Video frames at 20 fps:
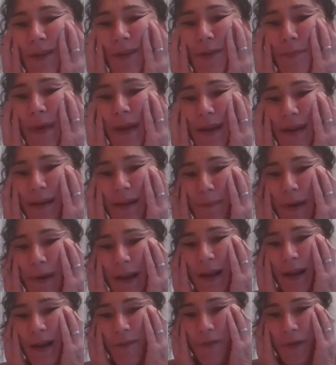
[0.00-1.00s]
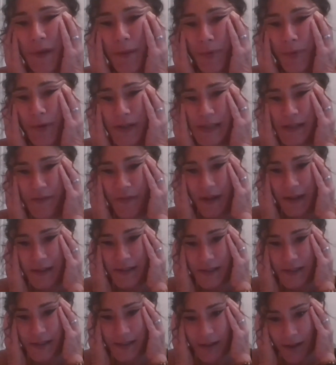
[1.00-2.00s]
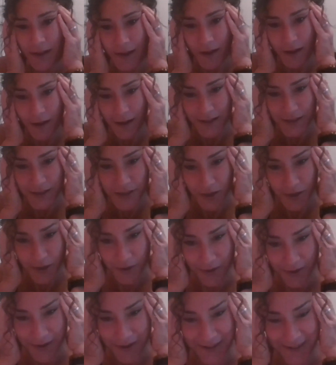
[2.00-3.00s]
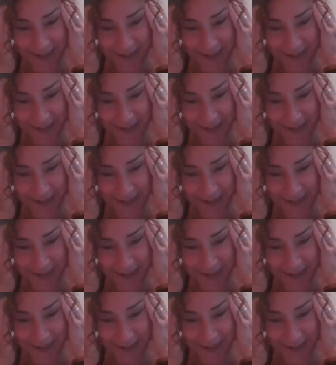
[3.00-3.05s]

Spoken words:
Make lovely pretty faces like I do.